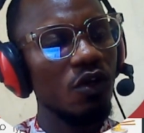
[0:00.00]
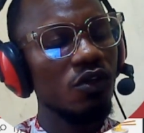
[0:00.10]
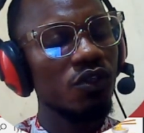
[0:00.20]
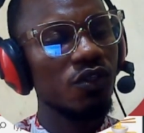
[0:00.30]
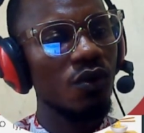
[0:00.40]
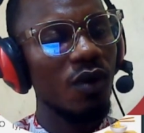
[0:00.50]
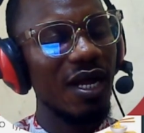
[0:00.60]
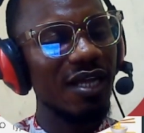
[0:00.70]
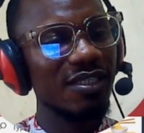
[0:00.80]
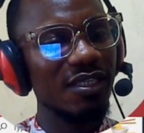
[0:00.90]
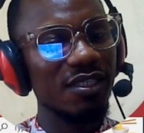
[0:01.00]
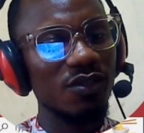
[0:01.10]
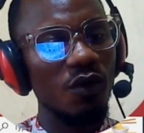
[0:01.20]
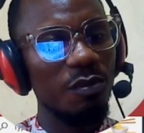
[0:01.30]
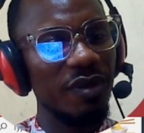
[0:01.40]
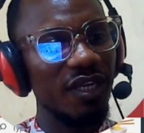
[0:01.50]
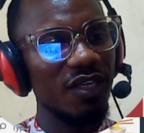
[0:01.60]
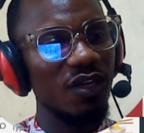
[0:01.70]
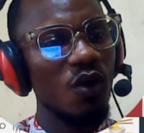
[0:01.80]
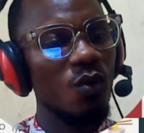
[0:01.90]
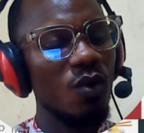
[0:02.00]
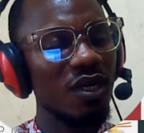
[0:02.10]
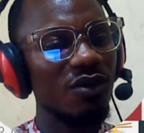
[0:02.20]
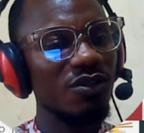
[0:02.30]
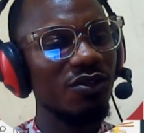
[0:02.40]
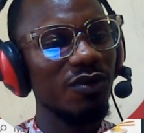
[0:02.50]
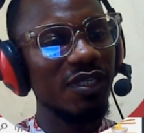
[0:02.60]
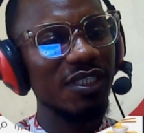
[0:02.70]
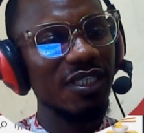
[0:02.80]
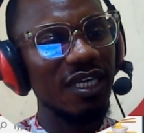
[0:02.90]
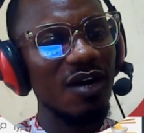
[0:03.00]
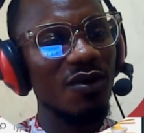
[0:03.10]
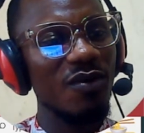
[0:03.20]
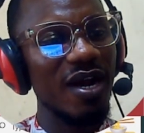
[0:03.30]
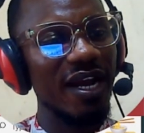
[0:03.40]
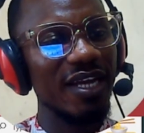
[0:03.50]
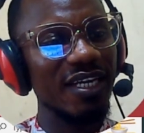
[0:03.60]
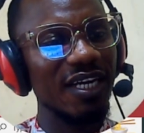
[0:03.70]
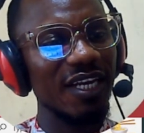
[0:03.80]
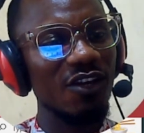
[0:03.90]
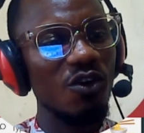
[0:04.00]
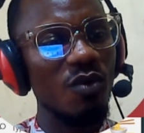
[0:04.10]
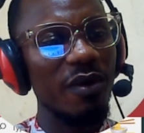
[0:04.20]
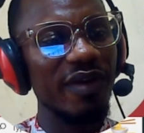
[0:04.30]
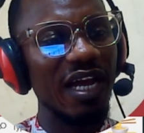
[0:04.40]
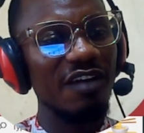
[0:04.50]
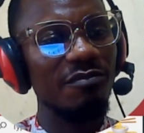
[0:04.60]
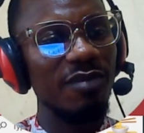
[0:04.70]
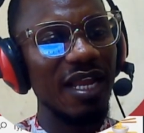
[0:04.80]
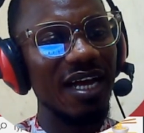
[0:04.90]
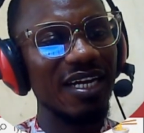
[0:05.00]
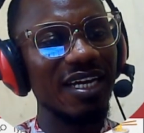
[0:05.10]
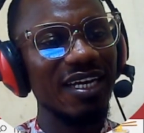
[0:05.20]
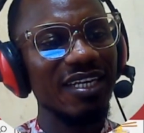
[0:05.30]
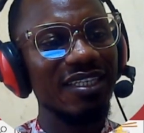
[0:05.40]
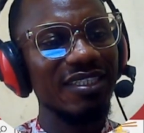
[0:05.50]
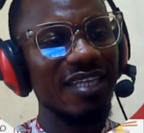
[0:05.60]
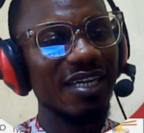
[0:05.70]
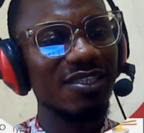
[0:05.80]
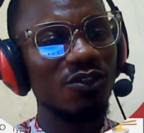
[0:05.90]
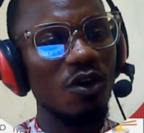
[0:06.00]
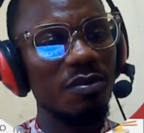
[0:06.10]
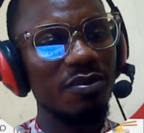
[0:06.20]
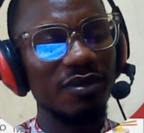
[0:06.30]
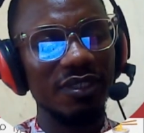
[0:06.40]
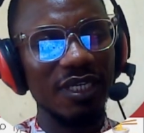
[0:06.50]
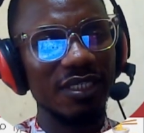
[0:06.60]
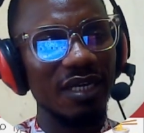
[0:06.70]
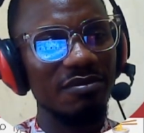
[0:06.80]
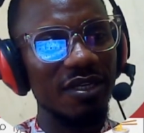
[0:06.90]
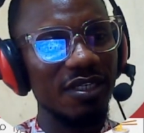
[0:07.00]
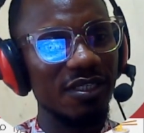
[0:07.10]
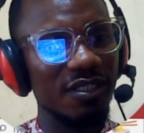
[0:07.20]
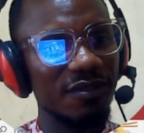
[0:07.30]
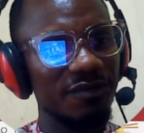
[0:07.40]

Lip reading: So as it's open, what I'll do is that I'll go ahead and click on where we have blank desktop database.